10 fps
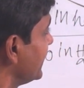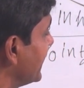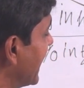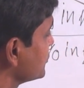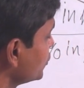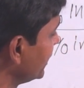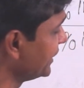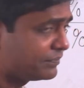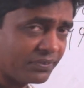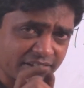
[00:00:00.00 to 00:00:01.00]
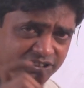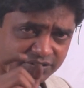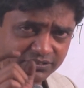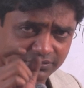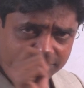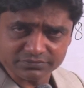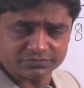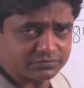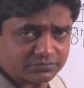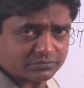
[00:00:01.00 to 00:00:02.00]
Actually, first
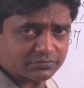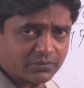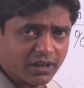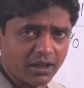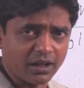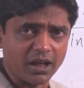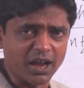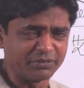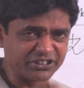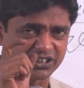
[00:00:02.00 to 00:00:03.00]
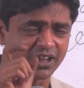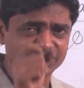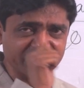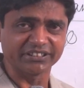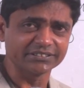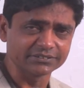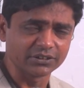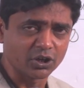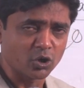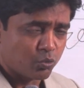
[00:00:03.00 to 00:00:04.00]
I am discussing
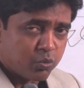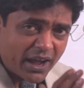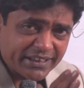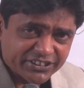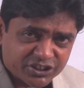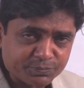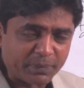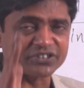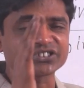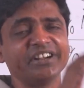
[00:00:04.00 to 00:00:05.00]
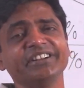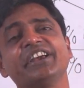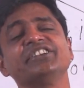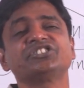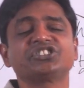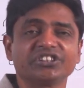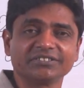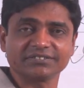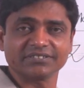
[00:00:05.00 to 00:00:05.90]
why its percentage